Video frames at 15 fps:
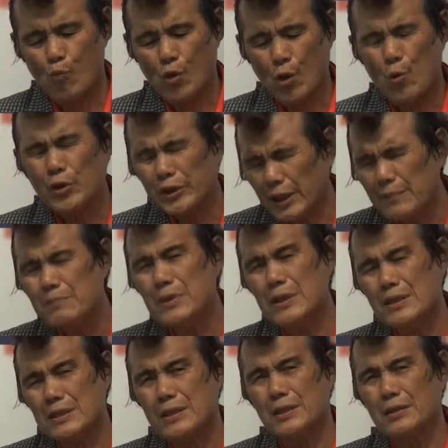what that
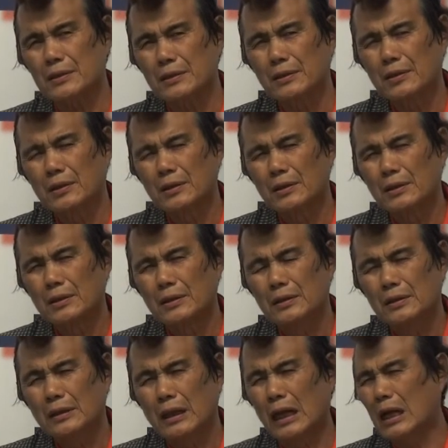means.
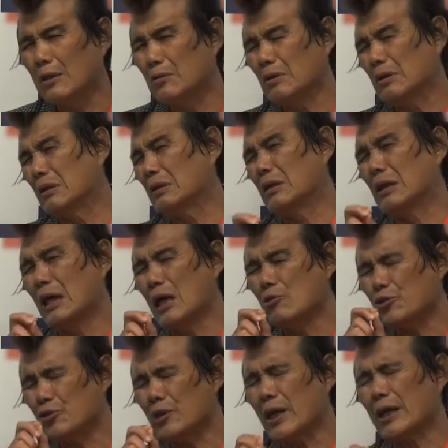I
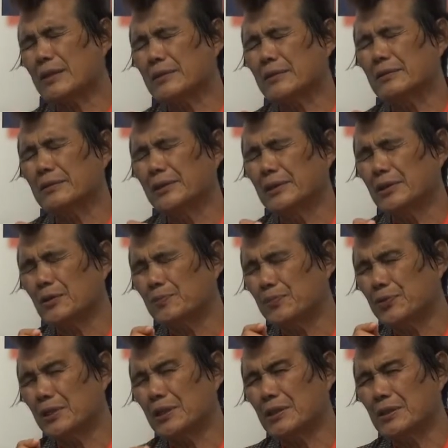would like to
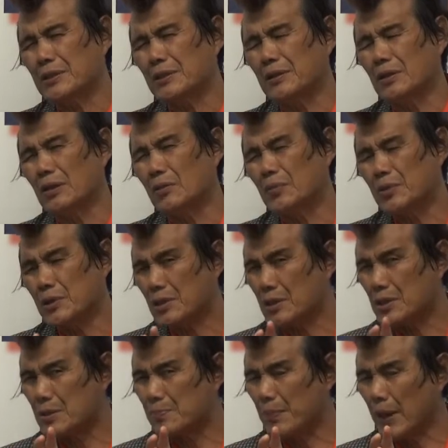interpret of
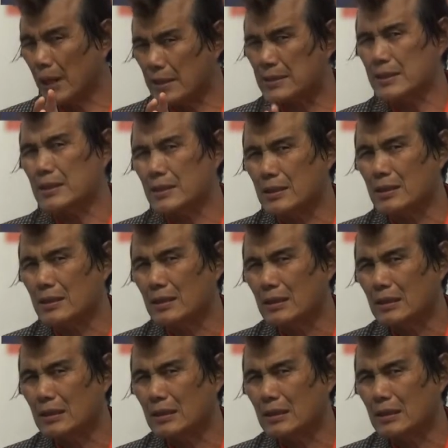this passage